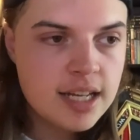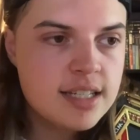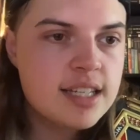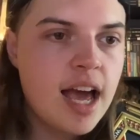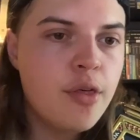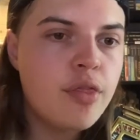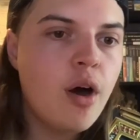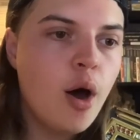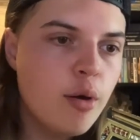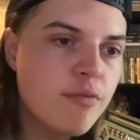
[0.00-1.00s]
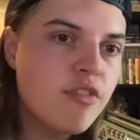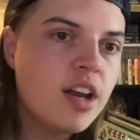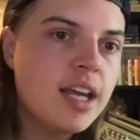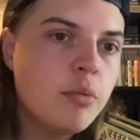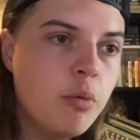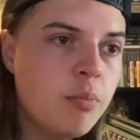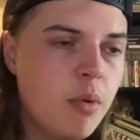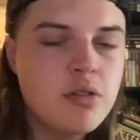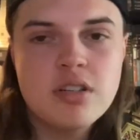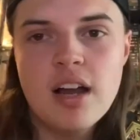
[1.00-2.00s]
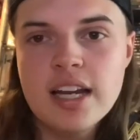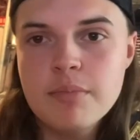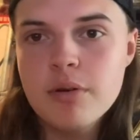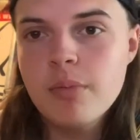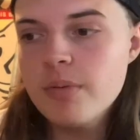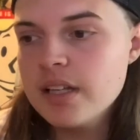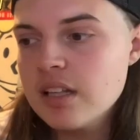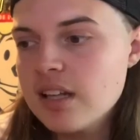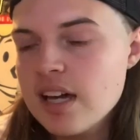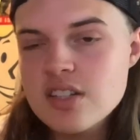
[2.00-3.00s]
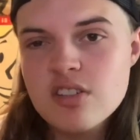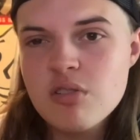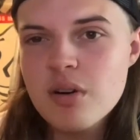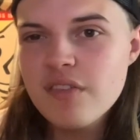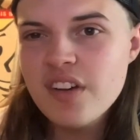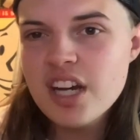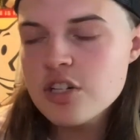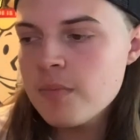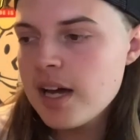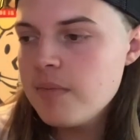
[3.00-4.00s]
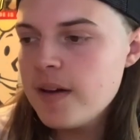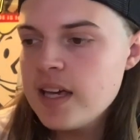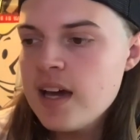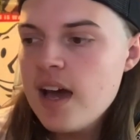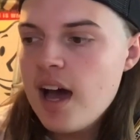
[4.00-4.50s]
Seth, hopefully, will most likely probably get a screwy finish, maybe.